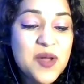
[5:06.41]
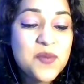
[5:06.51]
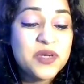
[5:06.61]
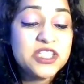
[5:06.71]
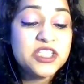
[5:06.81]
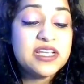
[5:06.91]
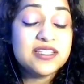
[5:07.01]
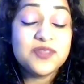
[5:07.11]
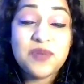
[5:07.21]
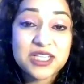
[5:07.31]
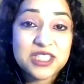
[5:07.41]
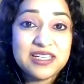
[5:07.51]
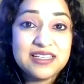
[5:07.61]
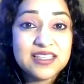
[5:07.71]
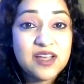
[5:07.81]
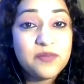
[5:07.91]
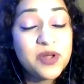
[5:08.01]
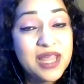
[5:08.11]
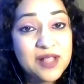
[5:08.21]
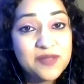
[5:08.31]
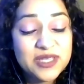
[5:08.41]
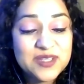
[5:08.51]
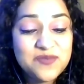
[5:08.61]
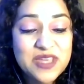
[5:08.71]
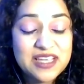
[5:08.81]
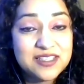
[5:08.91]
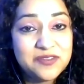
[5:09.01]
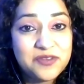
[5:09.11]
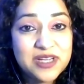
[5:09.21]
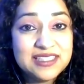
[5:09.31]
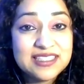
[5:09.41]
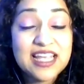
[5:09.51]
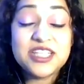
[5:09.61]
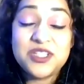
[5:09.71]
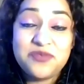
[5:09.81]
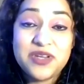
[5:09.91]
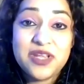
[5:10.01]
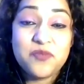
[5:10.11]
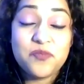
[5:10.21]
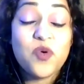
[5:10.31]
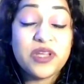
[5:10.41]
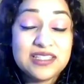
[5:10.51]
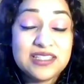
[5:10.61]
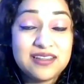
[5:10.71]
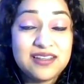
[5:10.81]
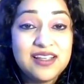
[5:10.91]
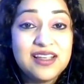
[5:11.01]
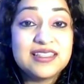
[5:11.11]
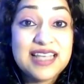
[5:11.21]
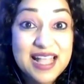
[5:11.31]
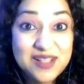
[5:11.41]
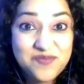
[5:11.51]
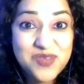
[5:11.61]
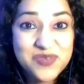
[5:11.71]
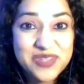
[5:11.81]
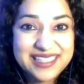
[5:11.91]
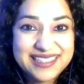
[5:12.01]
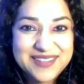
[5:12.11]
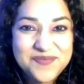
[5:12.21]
but she is passionate about helping to make a difference, and she really wanted to help me with this.